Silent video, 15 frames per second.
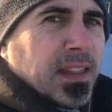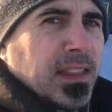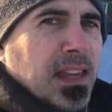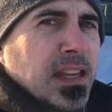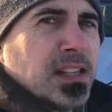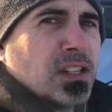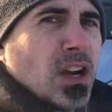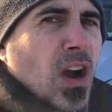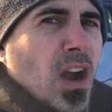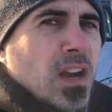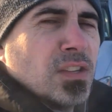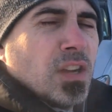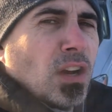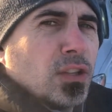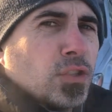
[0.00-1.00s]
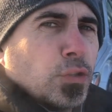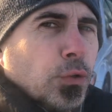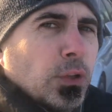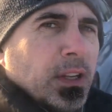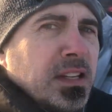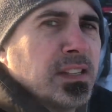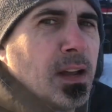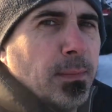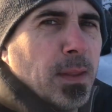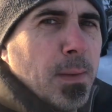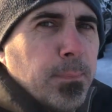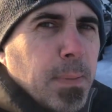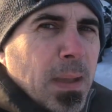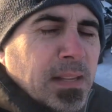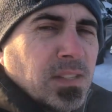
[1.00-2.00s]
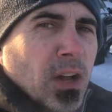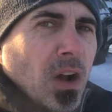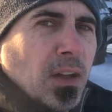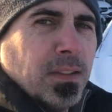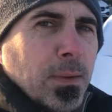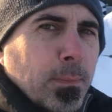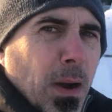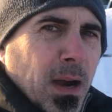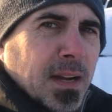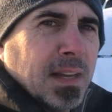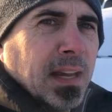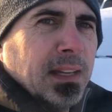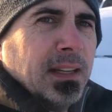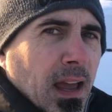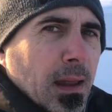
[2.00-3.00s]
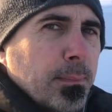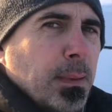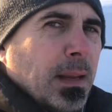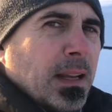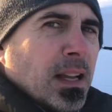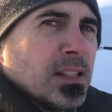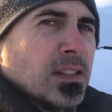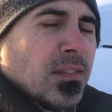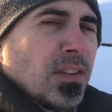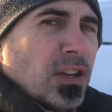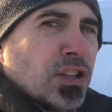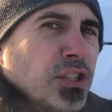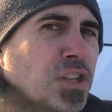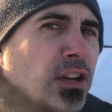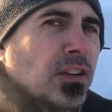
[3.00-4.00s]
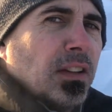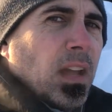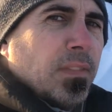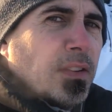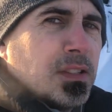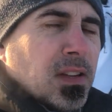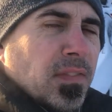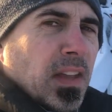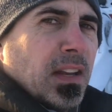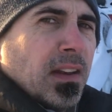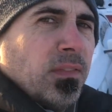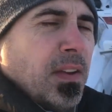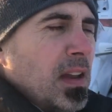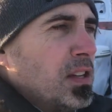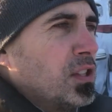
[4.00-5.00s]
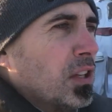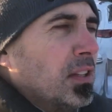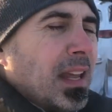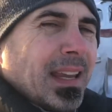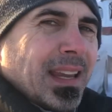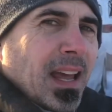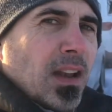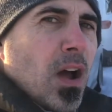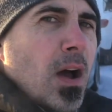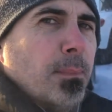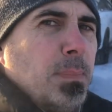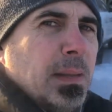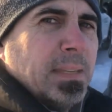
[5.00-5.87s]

these cars are truly some of the best on the market, and because of their sheer levels of innovation, they cannot be